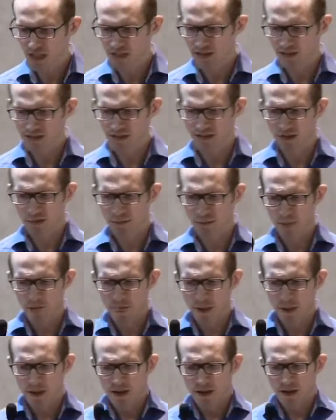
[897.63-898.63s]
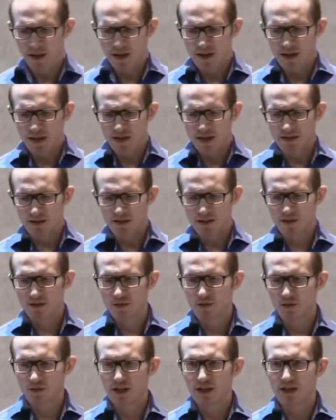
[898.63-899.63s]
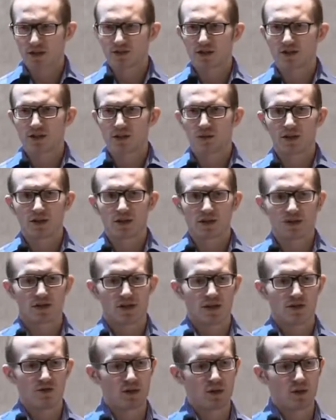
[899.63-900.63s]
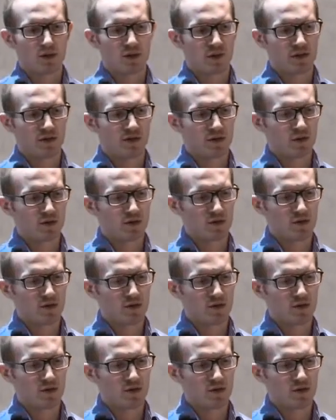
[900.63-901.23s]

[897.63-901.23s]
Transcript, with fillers: And uh, this is really interesting because if you if you